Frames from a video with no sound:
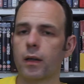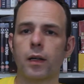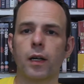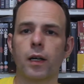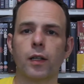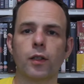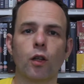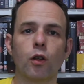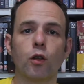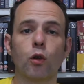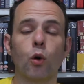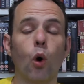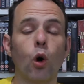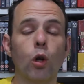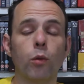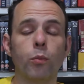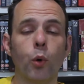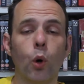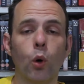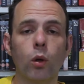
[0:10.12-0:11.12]
Another
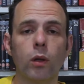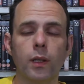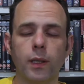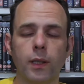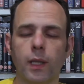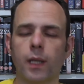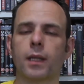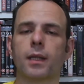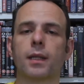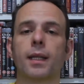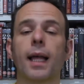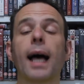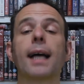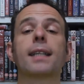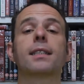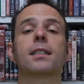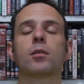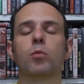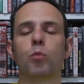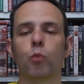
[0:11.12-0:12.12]
oddball in a
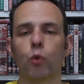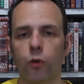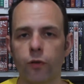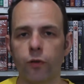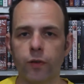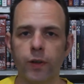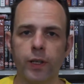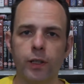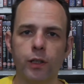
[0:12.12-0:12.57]
last movie